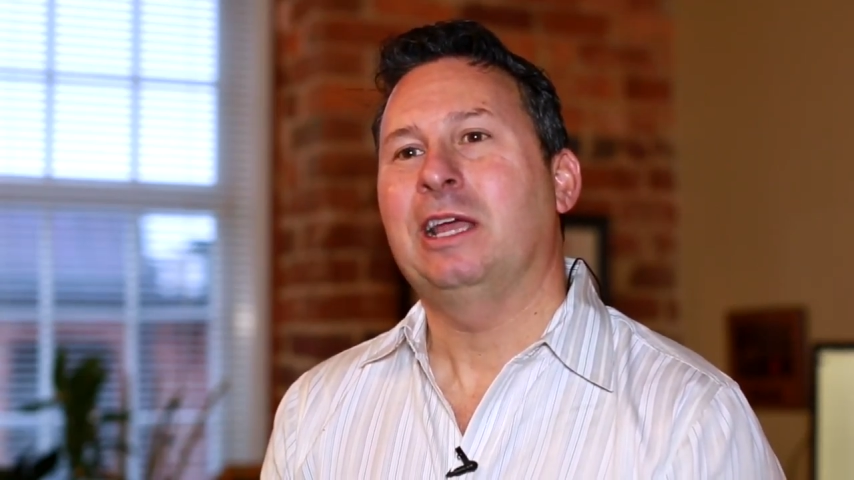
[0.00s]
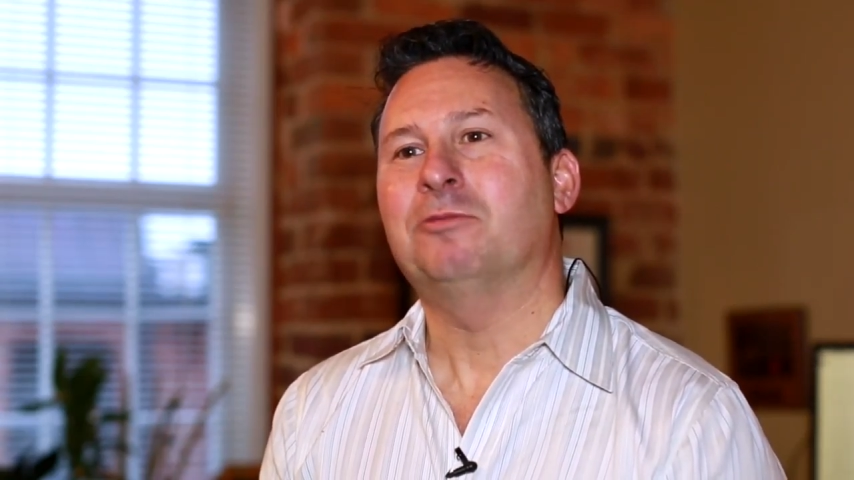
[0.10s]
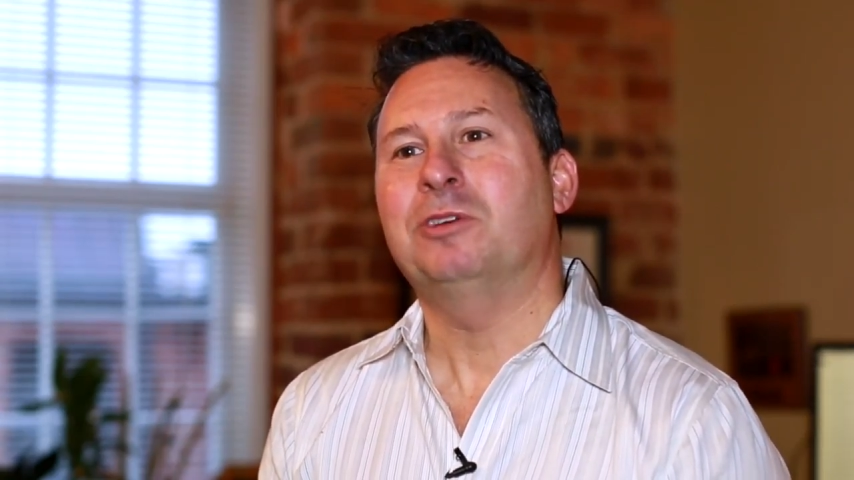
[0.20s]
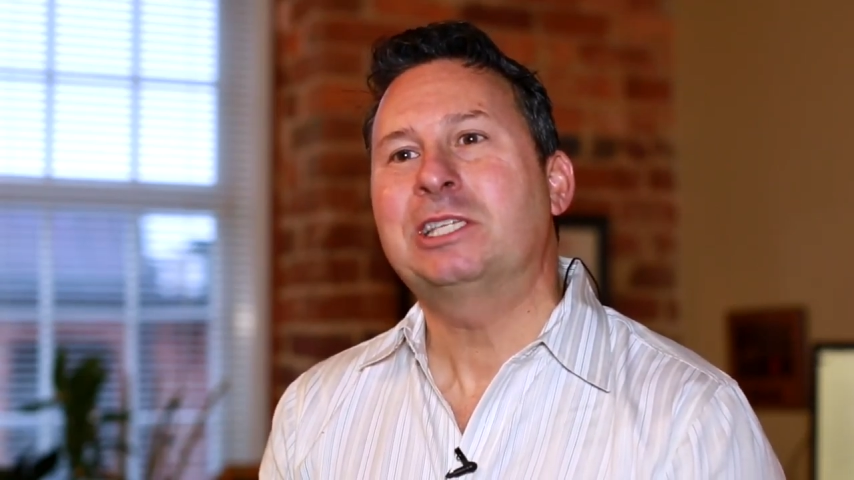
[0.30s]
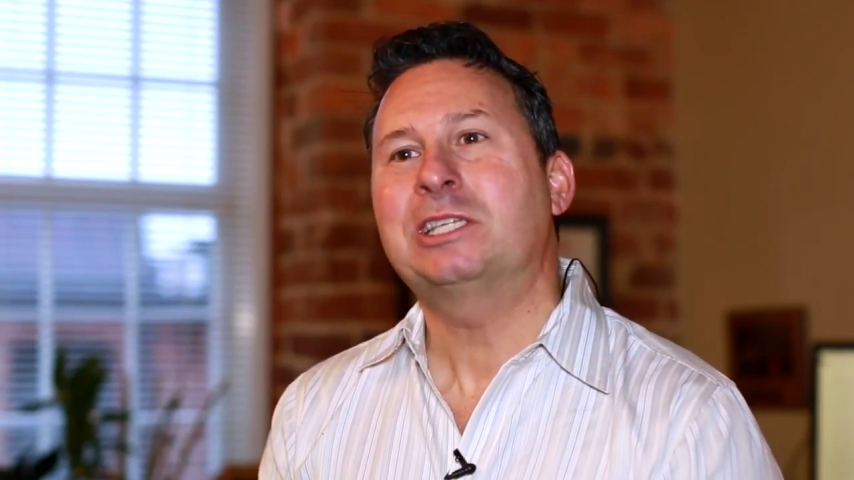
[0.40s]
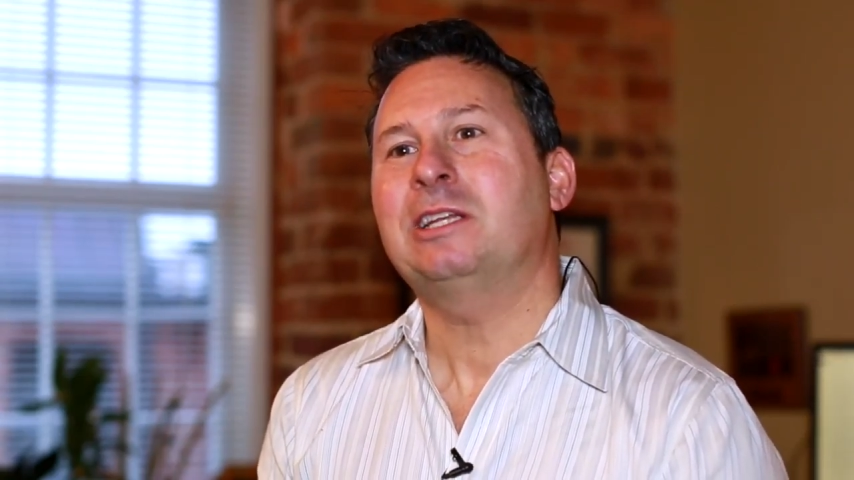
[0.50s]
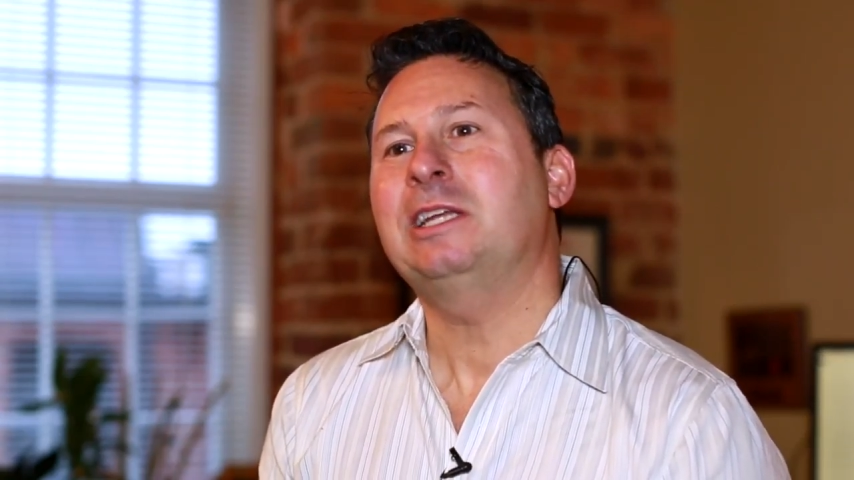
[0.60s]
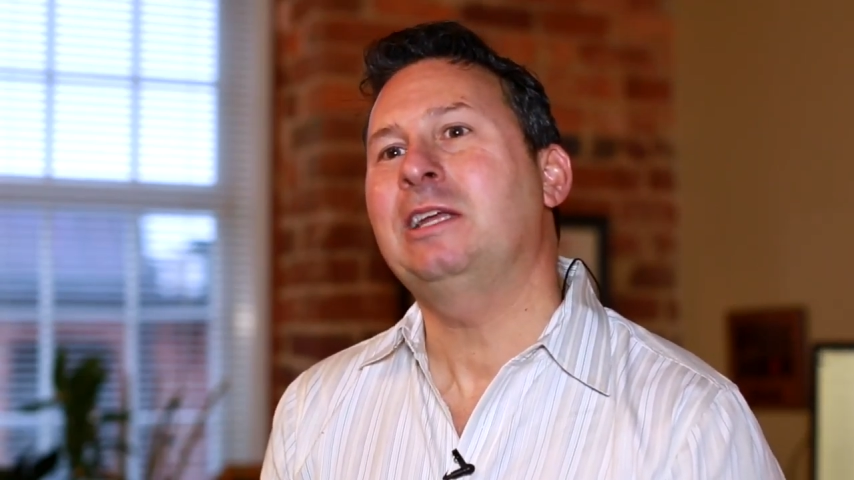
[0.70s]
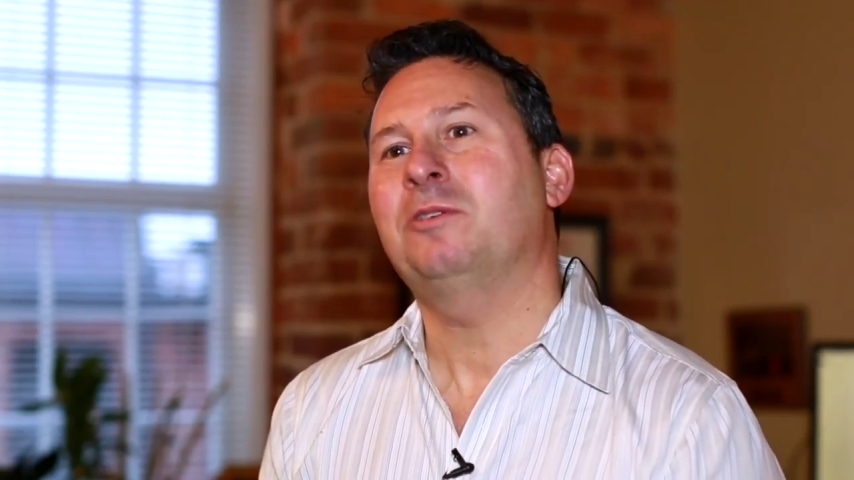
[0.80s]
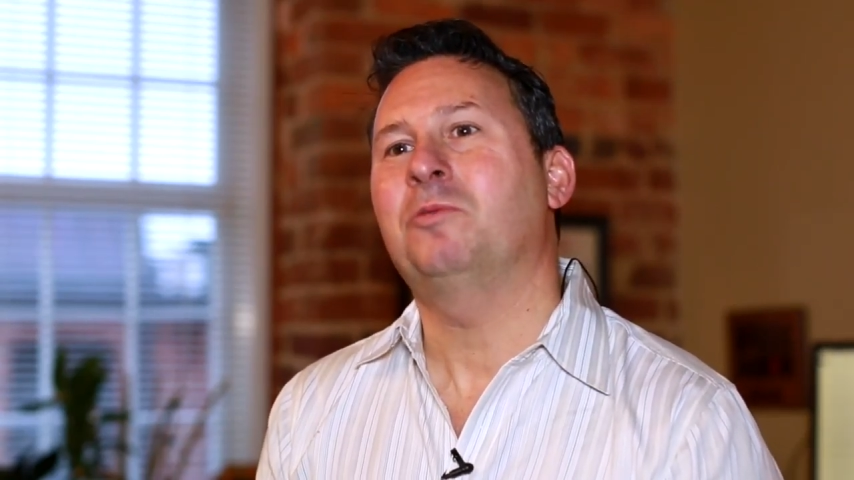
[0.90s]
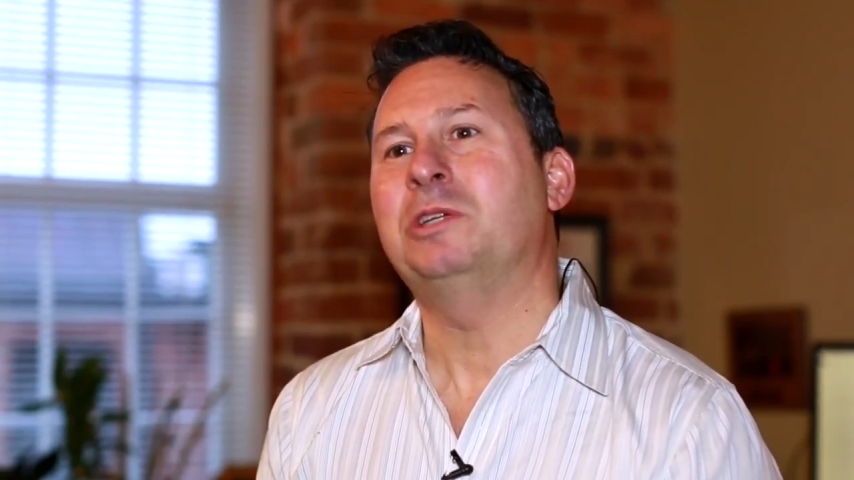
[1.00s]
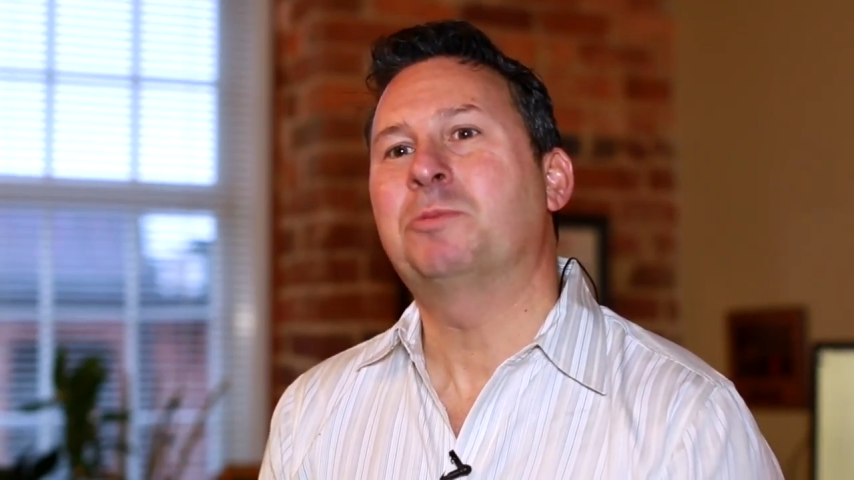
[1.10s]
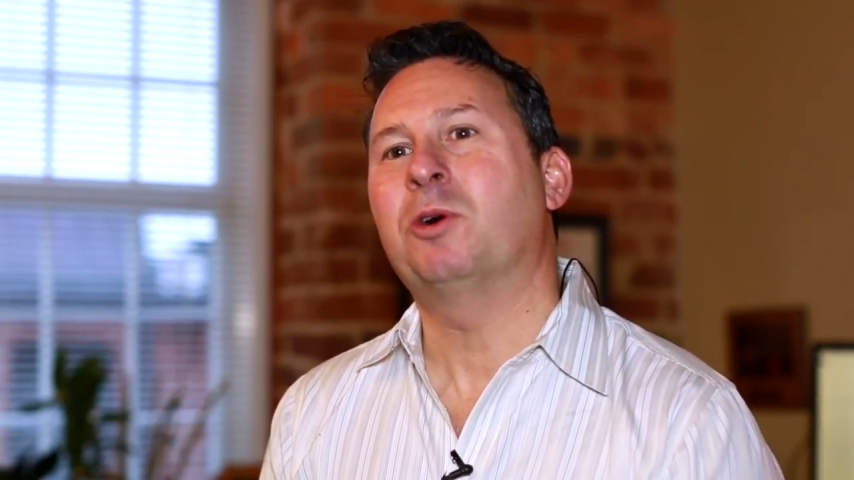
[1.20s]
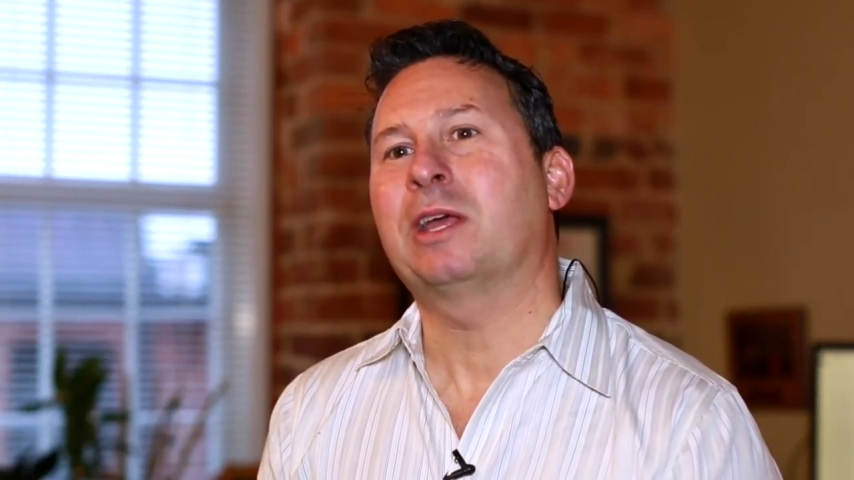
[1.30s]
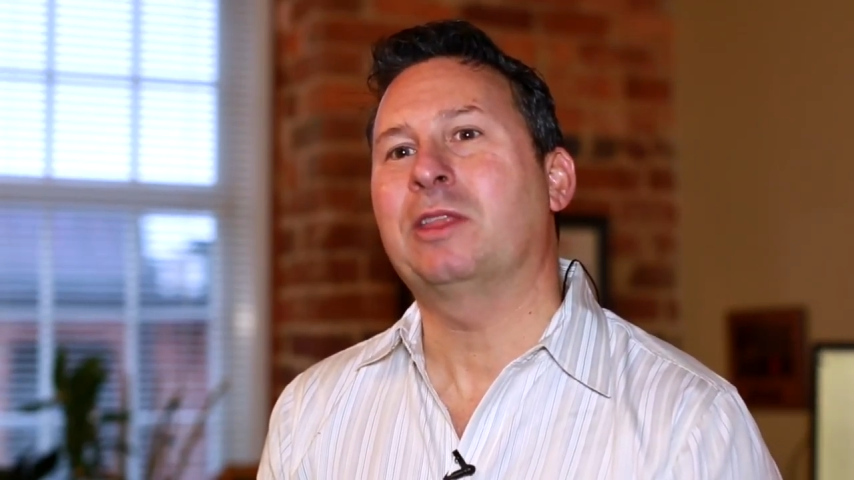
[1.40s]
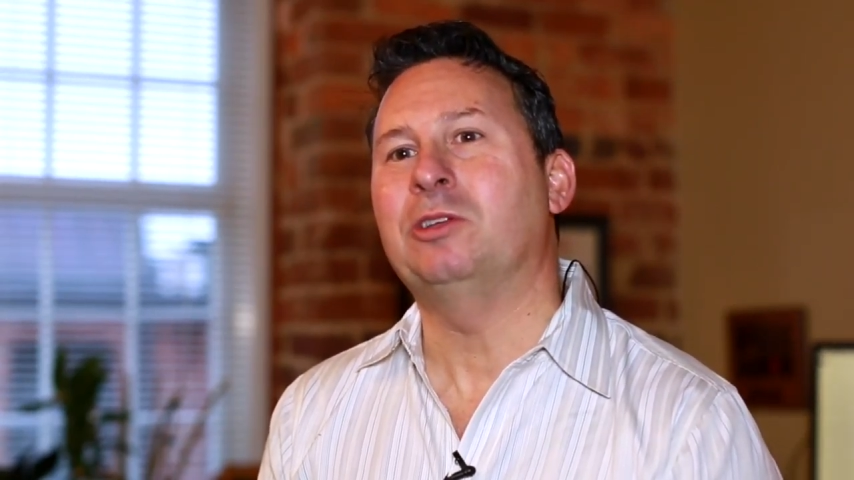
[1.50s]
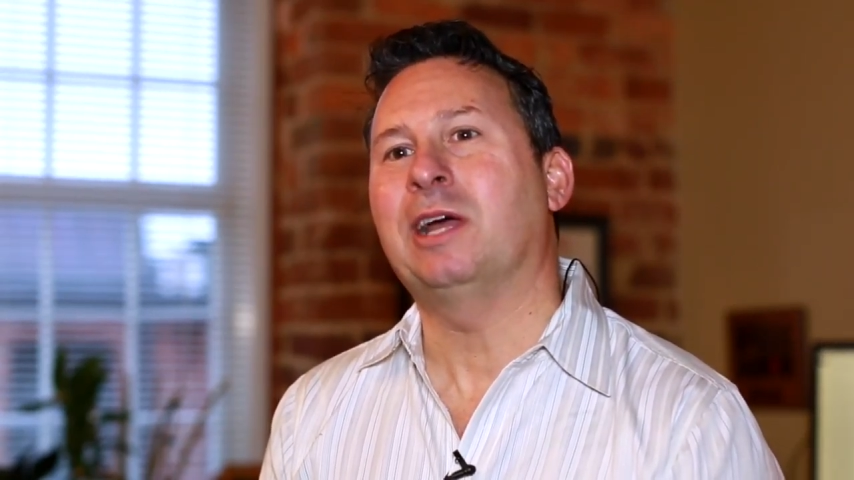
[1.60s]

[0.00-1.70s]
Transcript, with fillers: And recently, we spoke at the